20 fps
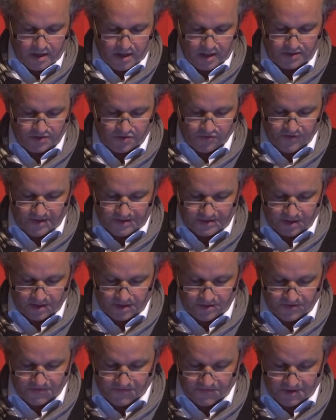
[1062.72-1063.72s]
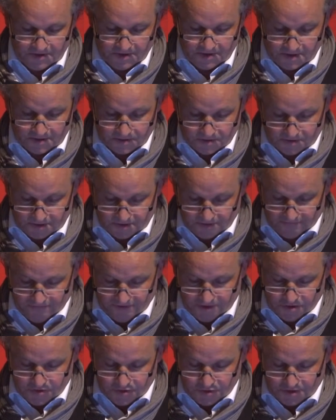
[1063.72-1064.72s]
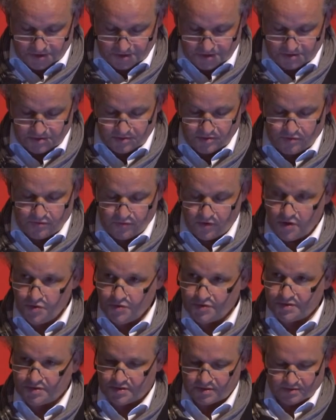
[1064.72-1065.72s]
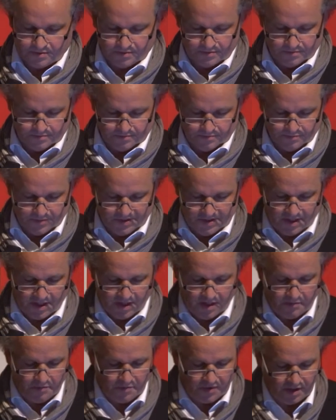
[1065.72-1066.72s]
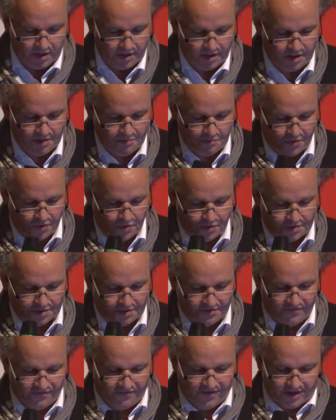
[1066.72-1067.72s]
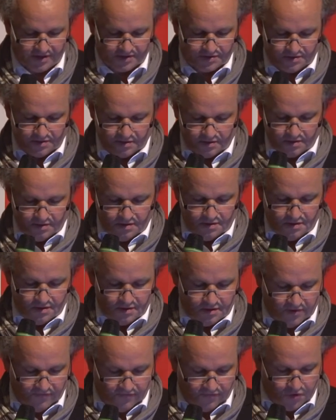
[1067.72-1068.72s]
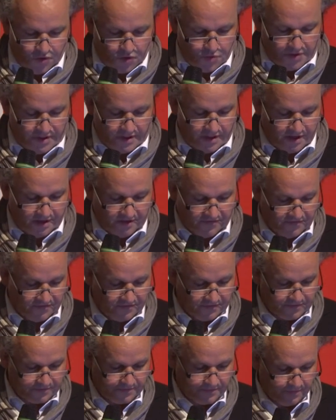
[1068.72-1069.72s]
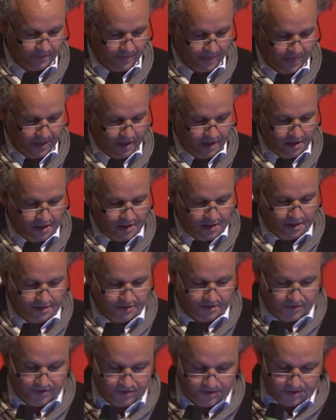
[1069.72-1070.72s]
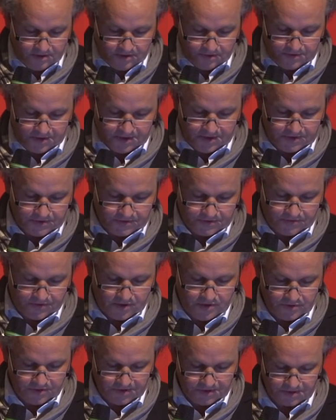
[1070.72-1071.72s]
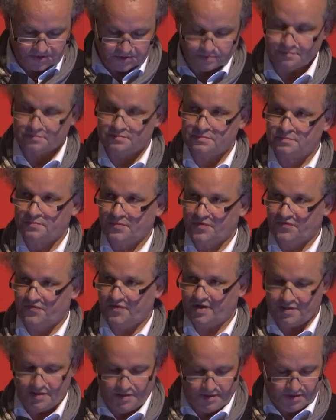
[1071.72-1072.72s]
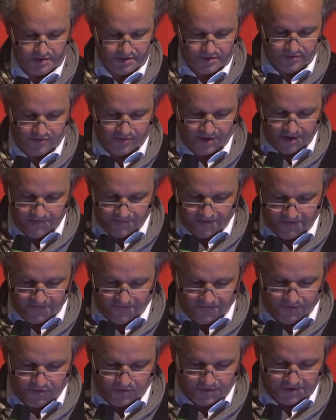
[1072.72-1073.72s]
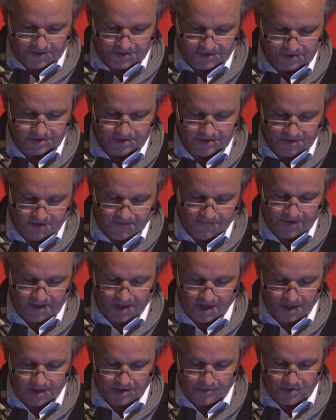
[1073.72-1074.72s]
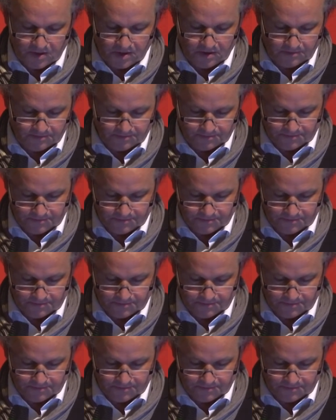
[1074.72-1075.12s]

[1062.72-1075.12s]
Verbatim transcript: As a result of the Industrial Revolution, growth became an important factor of urban life. And the theory of growth, finally the driving force of economy.